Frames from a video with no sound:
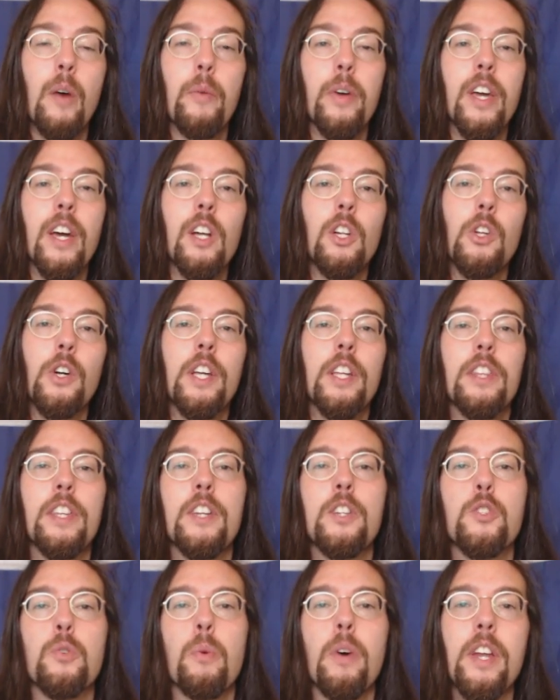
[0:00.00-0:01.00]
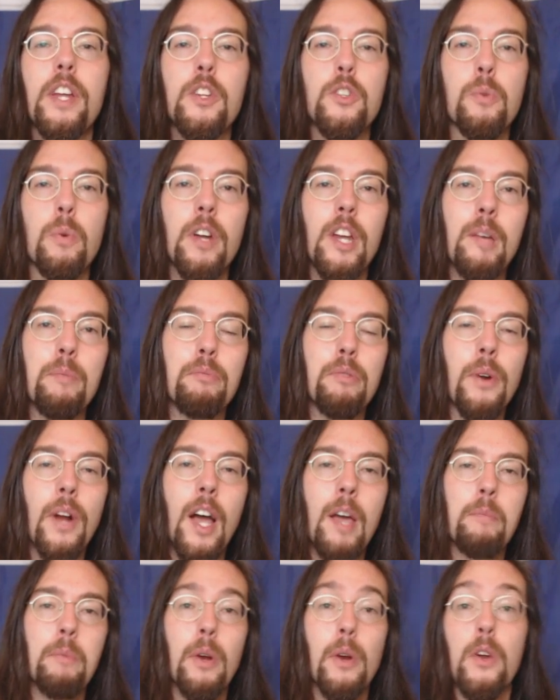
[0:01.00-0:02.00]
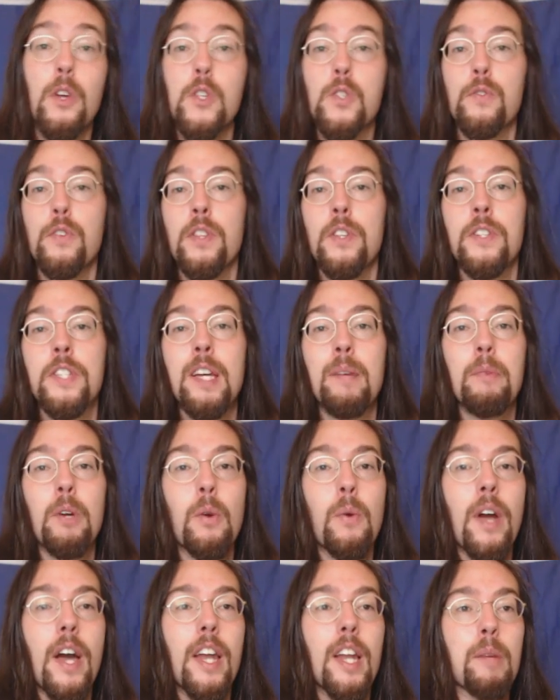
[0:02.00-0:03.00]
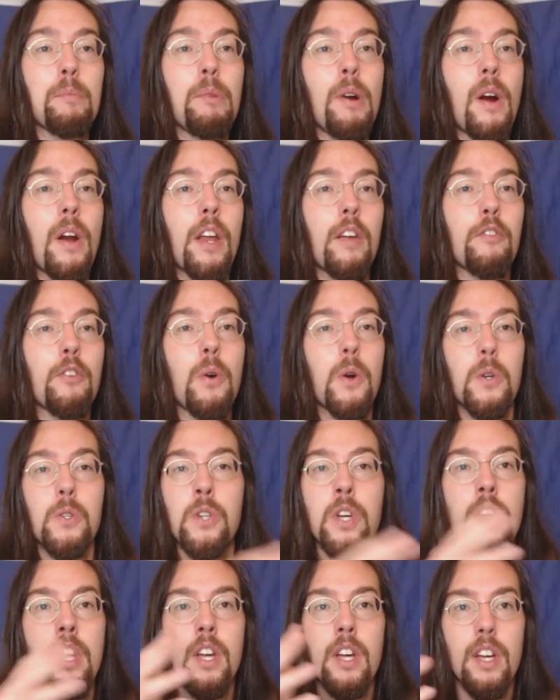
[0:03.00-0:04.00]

We got to look at the 2020 primaries for the Democratic Party. Of course,